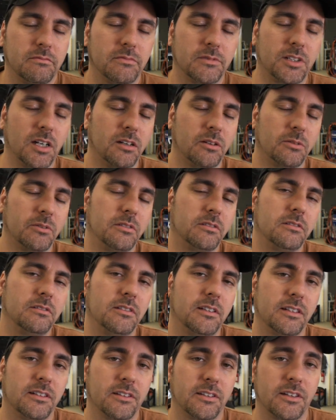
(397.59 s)
So
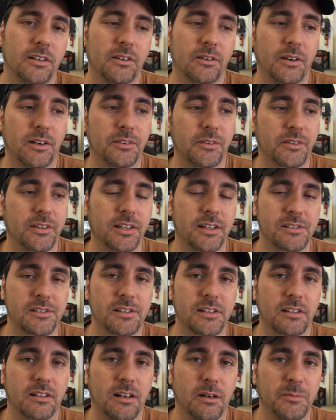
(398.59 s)
th there are other things
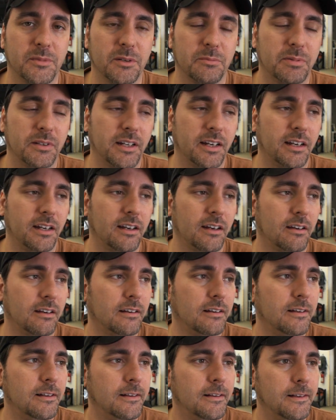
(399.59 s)
that come into play here.
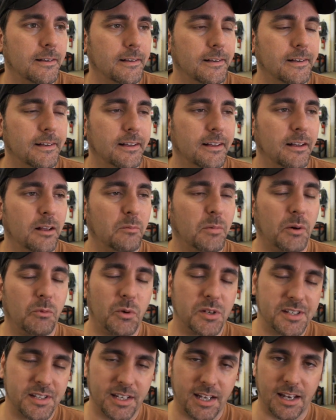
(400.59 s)
But
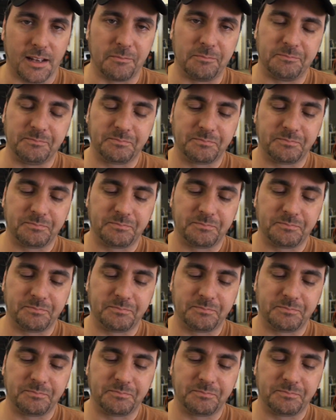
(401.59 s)
once again,